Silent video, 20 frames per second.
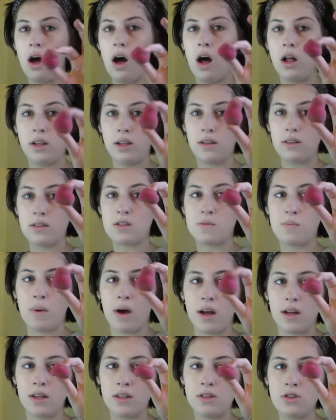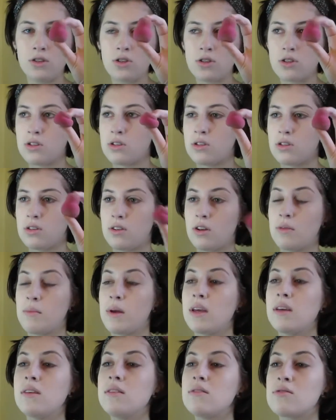a little sponge. You're
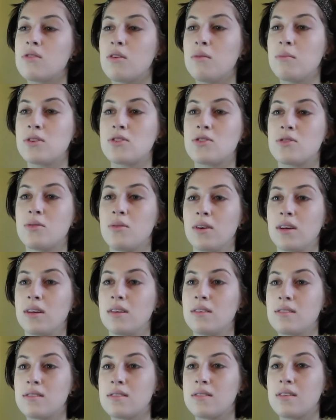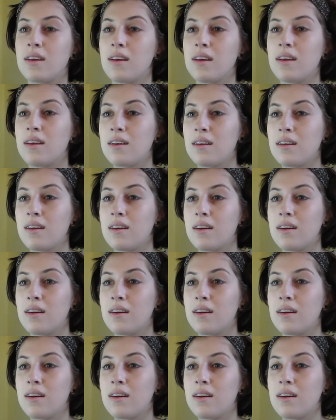making so much noise. Like,